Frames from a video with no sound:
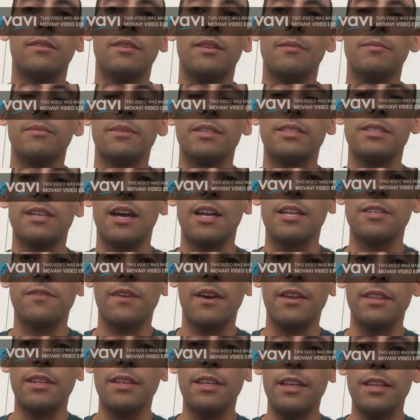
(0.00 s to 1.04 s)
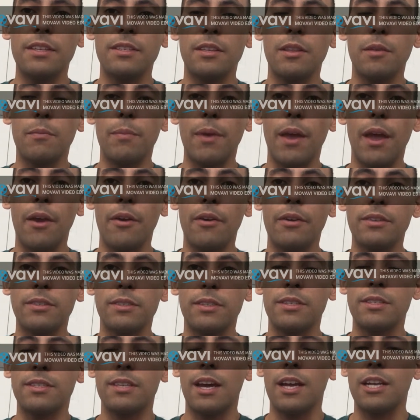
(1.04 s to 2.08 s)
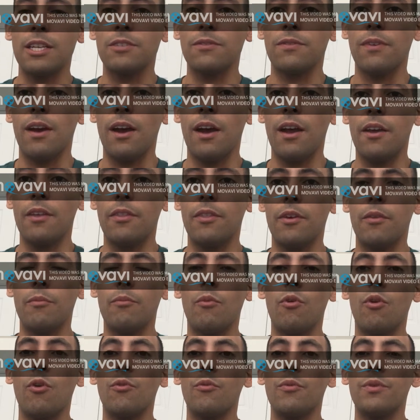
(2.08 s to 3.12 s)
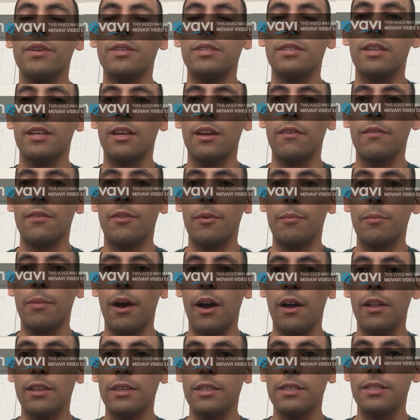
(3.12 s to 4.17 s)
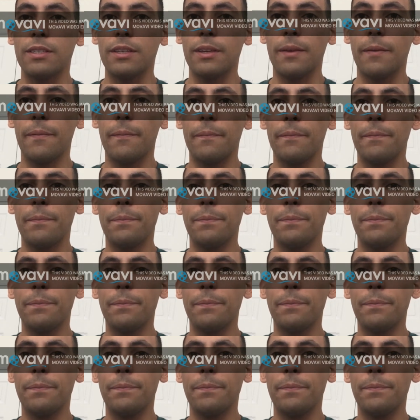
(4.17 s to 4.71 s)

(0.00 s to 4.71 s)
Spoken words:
to satisfy the needs of the parents and satisfy the moral reasoning of their policy.